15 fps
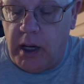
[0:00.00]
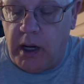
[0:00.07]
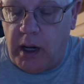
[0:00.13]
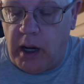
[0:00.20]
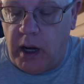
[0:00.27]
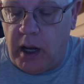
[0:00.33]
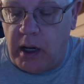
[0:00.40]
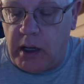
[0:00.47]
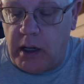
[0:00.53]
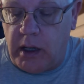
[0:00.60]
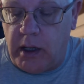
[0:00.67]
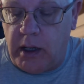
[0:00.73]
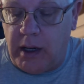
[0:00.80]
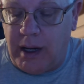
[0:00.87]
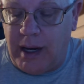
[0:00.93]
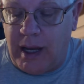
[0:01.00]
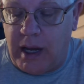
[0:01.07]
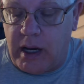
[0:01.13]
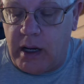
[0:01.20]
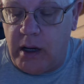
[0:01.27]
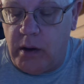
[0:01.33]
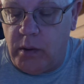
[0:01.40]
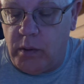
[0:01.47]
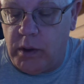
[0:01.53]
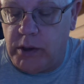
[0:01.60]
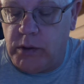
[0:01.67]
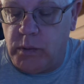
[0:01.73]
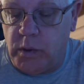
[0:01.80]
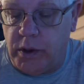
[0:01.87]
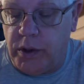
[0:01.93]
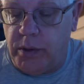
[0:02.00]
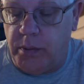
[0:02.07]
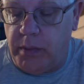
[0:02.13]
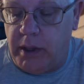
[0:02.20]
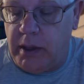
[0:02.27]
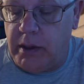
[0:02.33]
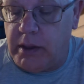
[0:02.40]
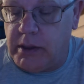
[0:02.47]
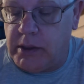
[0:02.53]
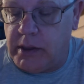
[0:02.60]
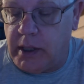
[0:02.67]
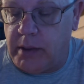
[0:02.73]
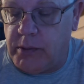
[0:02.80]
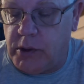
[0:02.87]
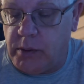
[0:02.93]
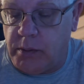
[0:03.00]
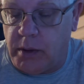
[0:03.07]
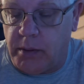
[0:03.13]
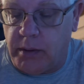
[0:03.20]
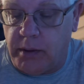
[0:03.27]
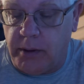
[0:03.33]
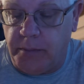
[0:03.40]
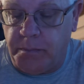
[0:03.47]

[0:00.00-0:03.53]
Luck, luck was with me this time, she murmured.